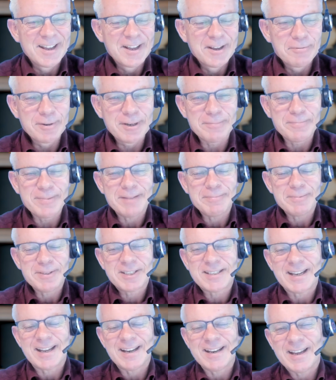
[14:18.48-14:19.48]
Would have made me
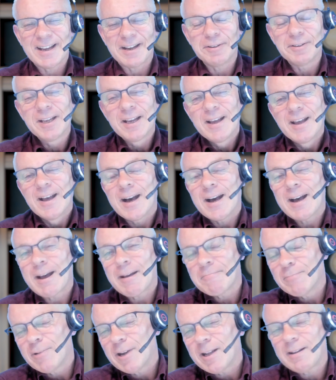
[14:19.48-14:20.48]
stand out.
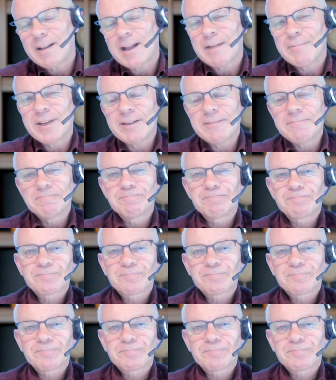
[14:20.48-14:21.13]
Well, I mean,